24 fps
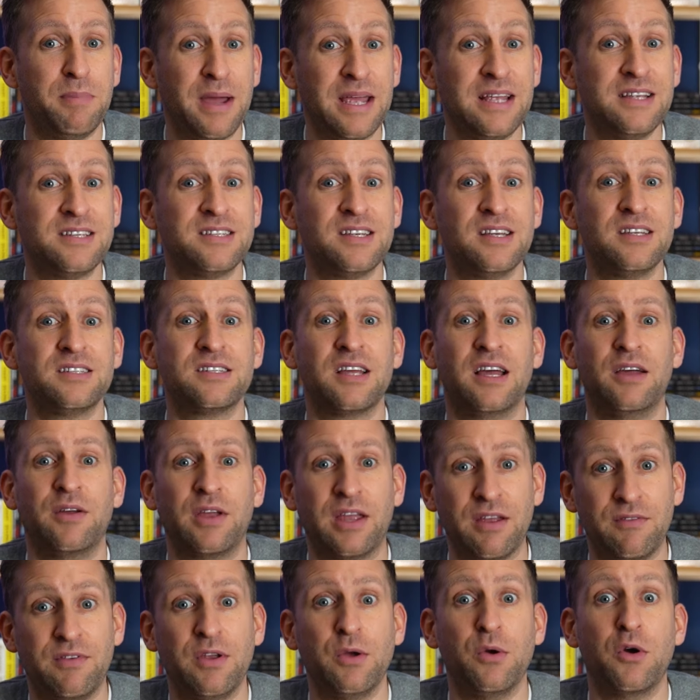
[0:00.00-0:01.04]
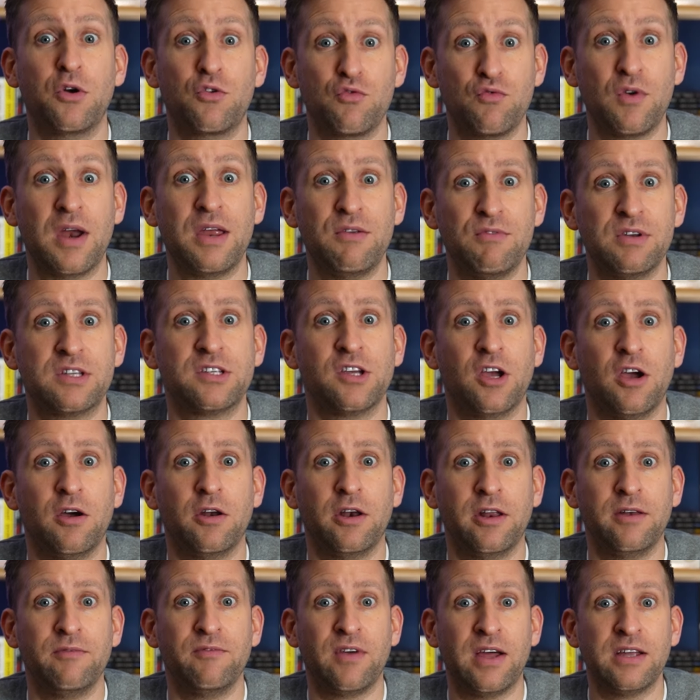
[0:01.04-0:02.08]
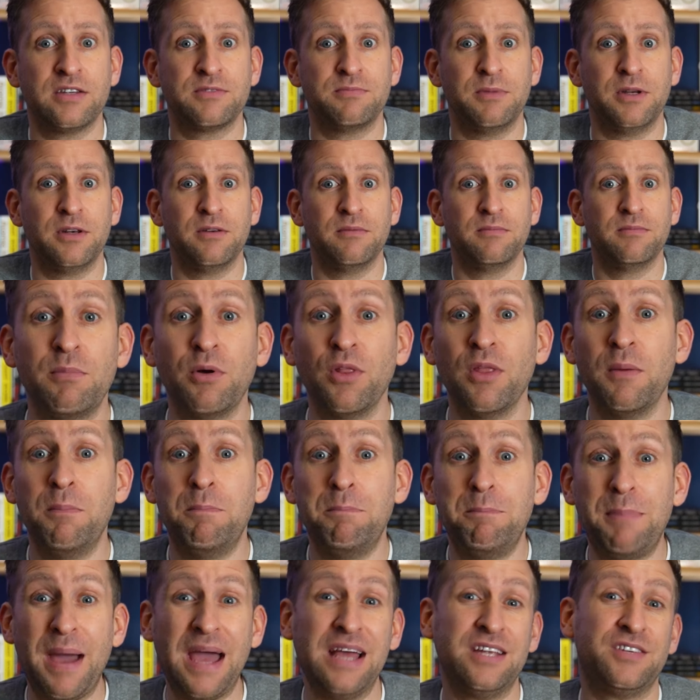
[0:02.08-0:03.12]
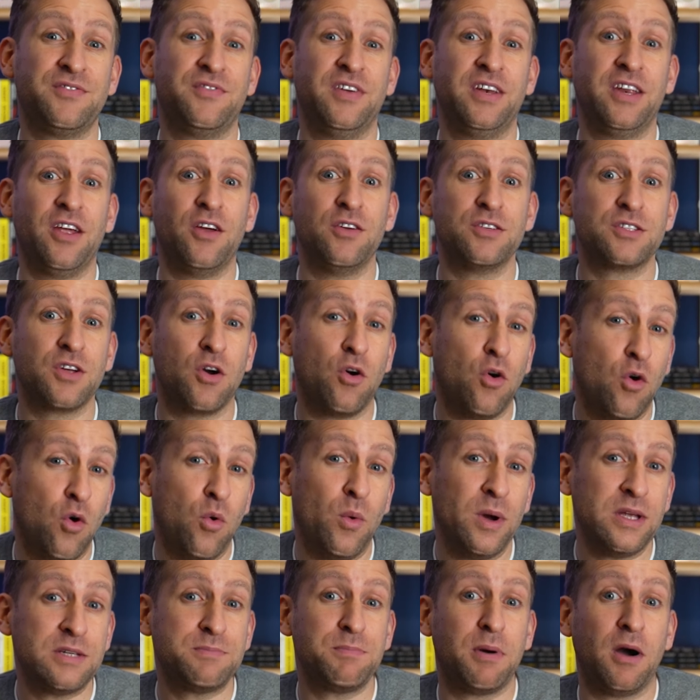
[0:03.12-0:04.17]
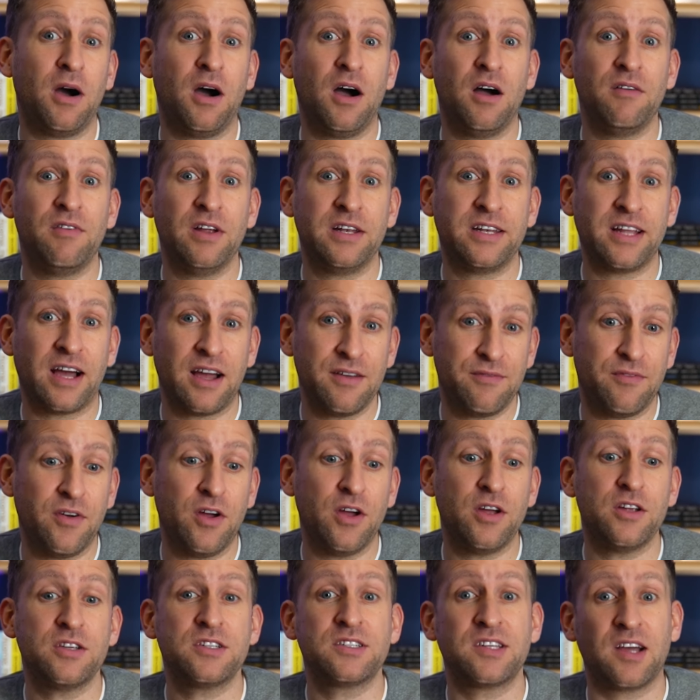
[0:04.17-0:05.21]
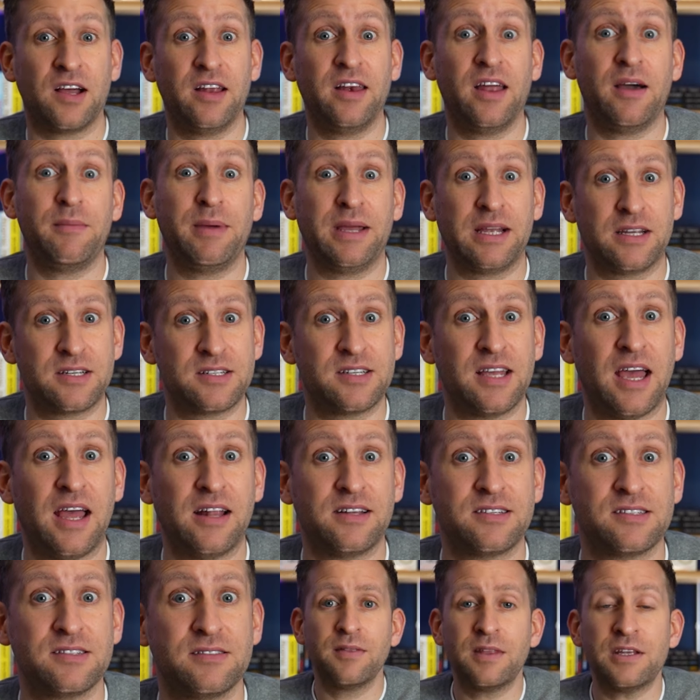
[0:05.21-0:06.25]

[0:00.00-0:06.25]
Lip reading: bases and give you a great return on investment. But the best videos are always part of a diverse, dynamic set.